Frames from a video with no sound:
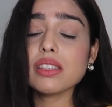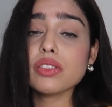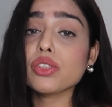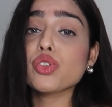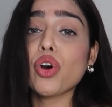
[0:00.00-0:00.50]

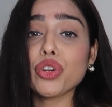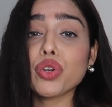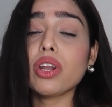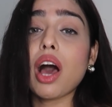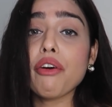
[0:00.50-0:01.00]
This is not at
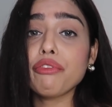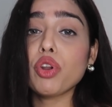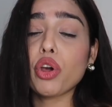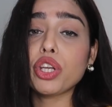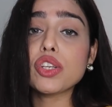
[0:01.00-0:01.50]
all
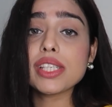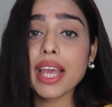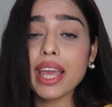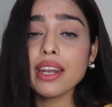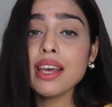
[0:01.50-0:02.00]
harmful on your
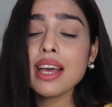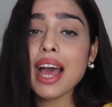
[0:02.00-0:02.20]
skin,